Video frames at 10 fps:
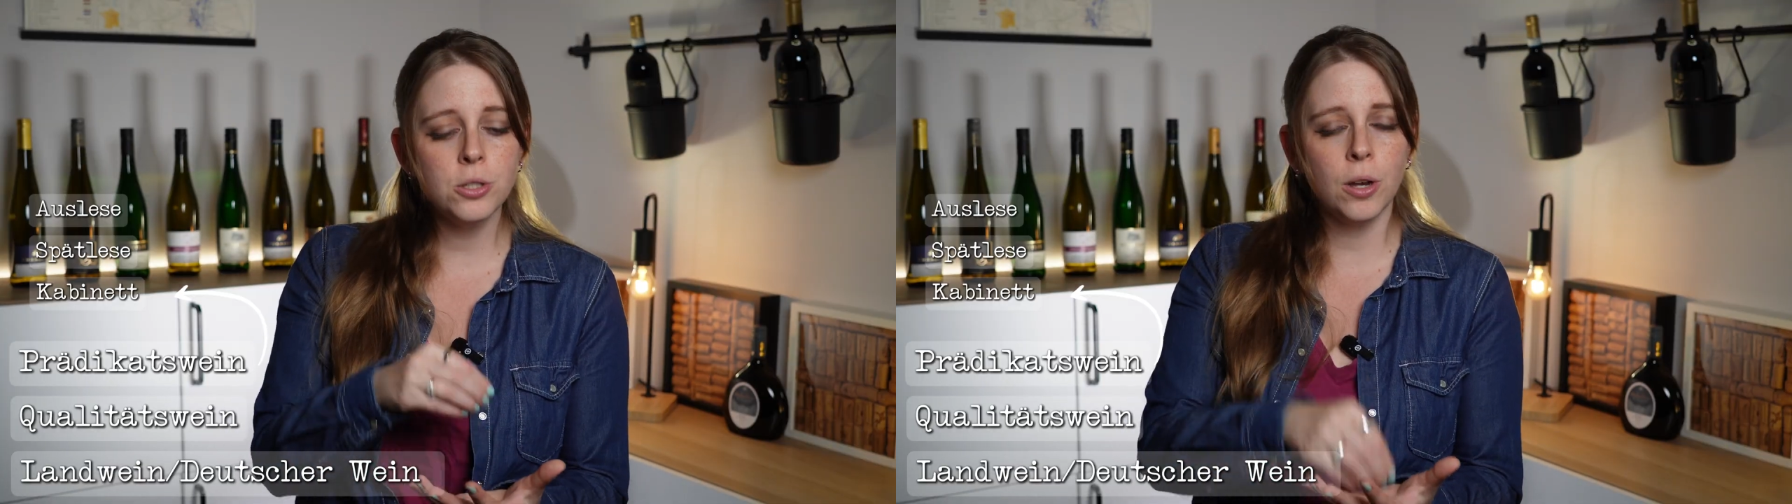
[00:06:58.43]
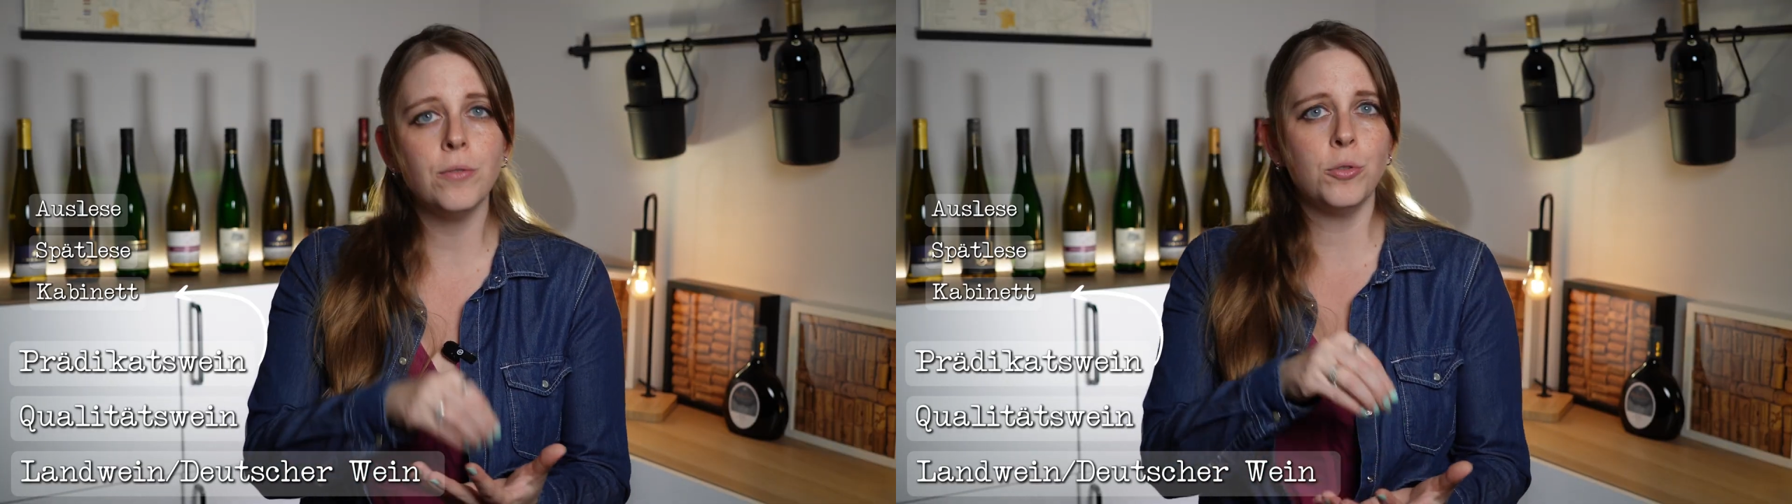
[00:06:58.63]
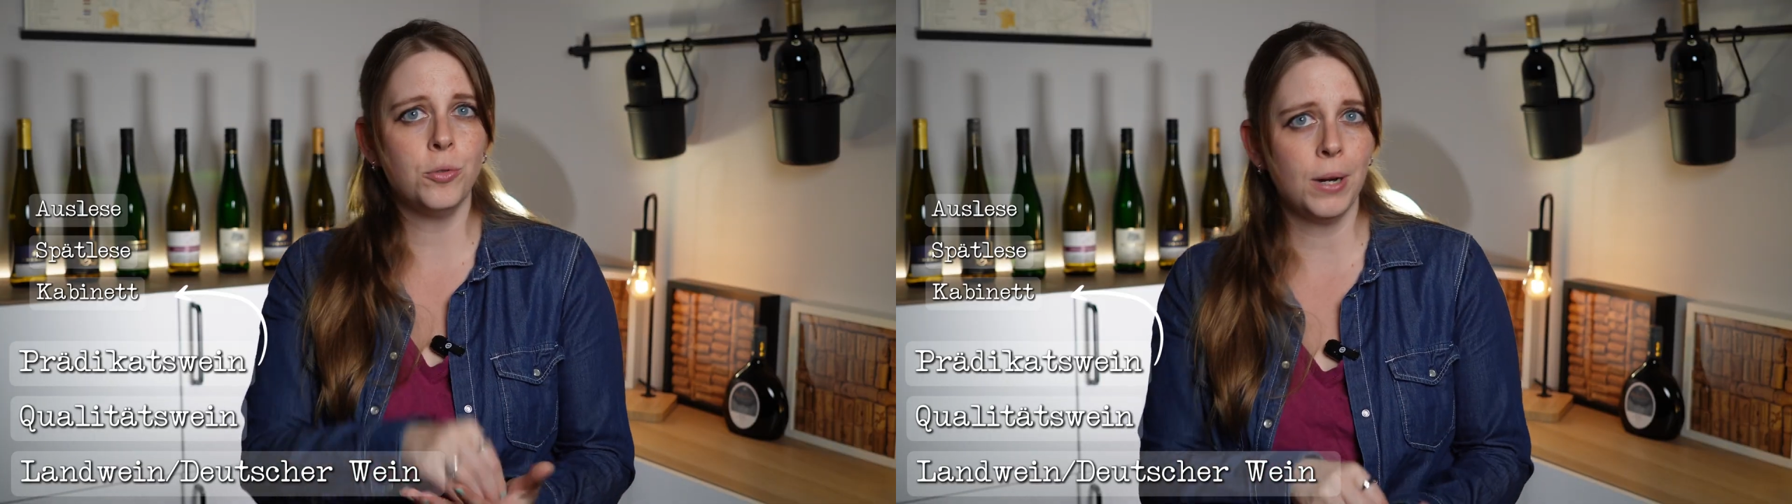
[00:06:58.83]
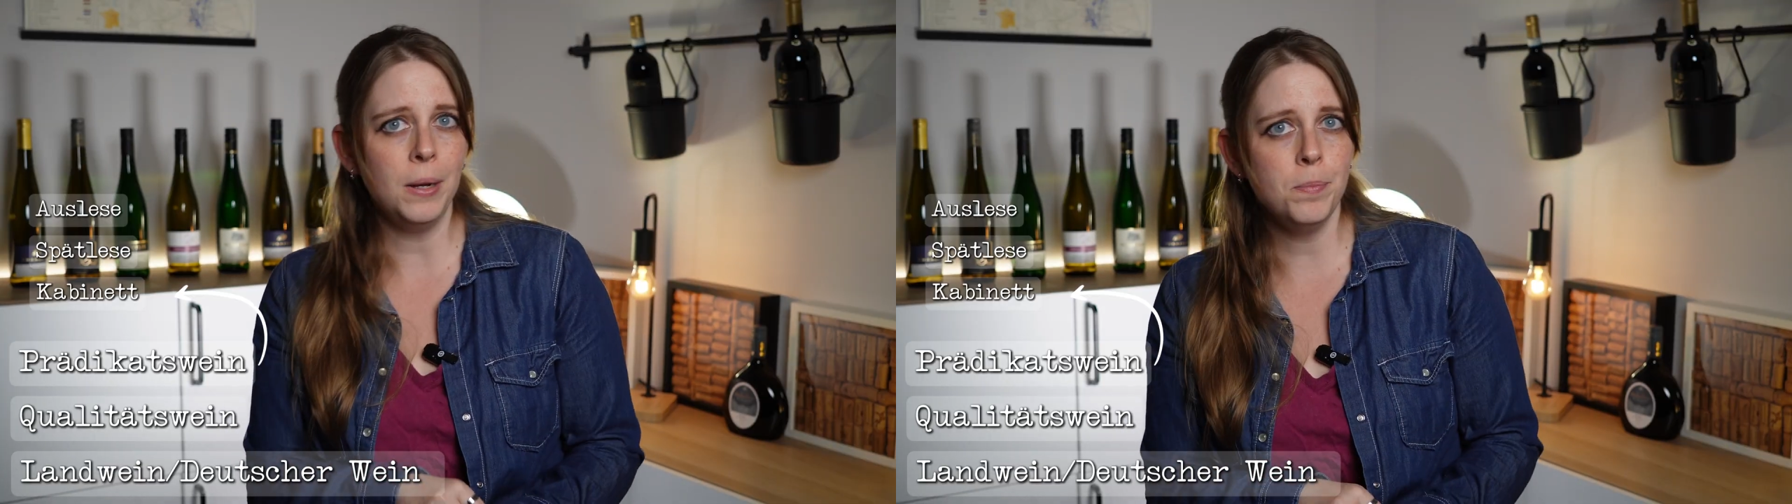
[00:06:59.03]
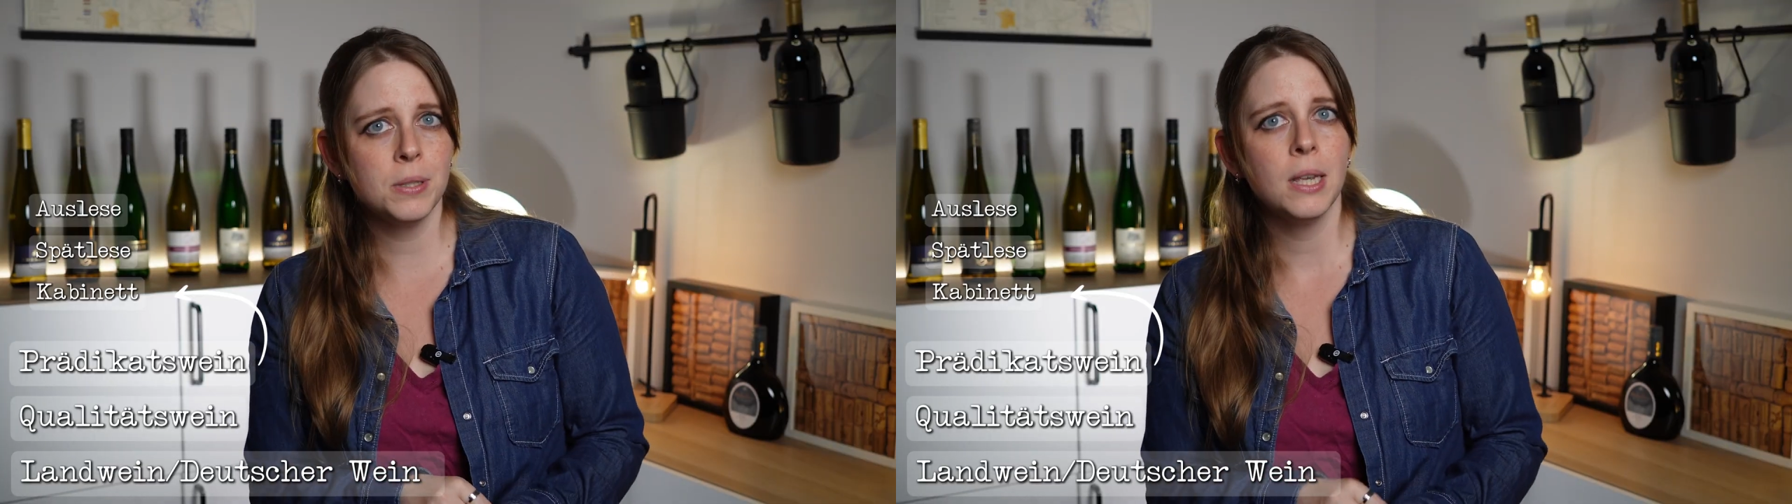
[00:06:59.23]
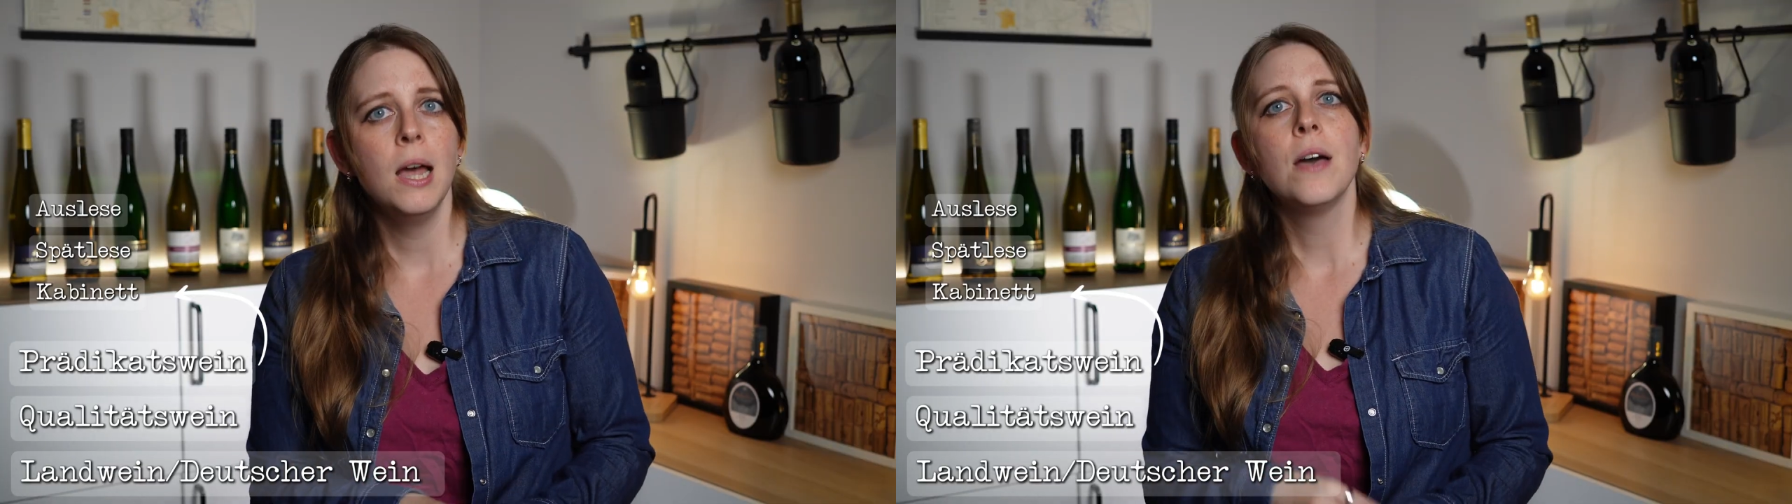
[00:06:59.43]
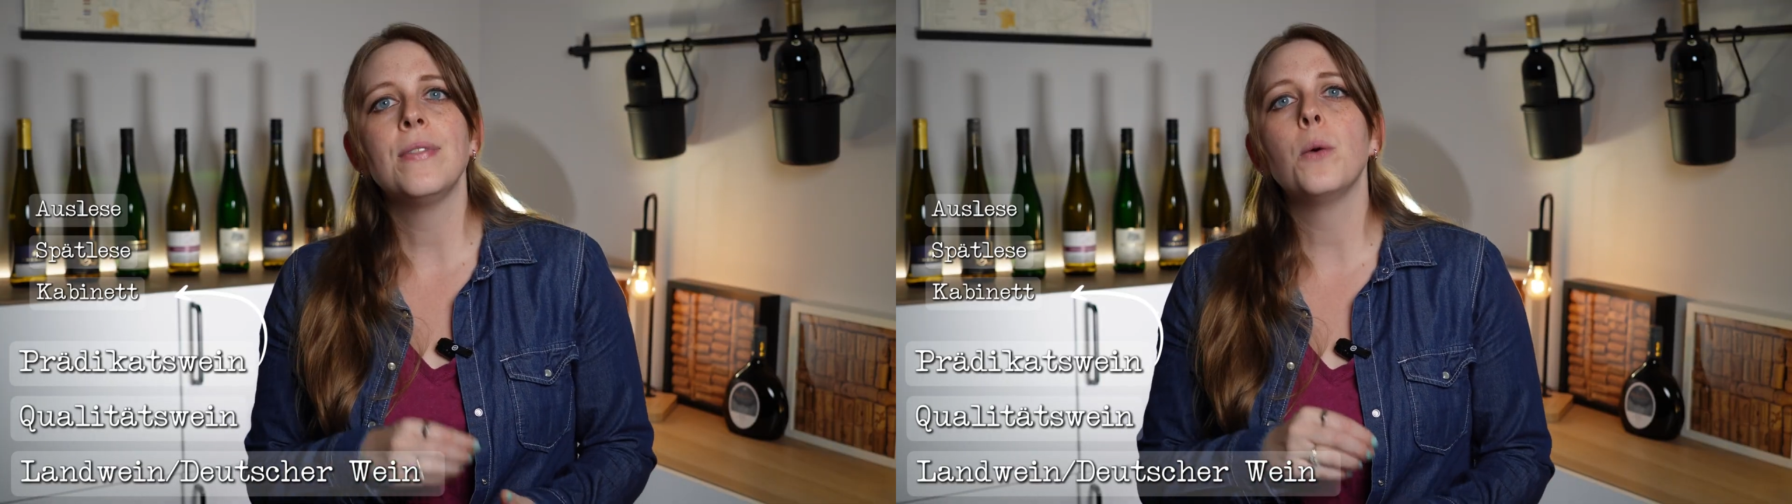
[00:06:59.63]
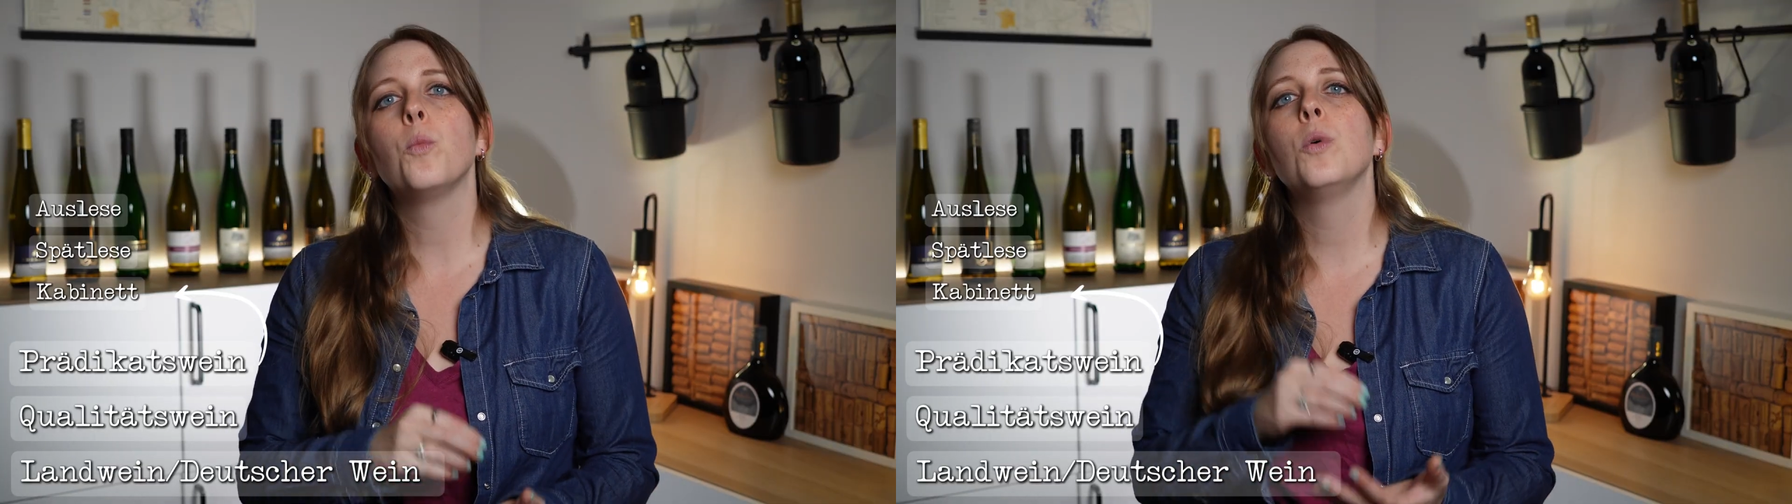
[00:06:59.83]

of grapes that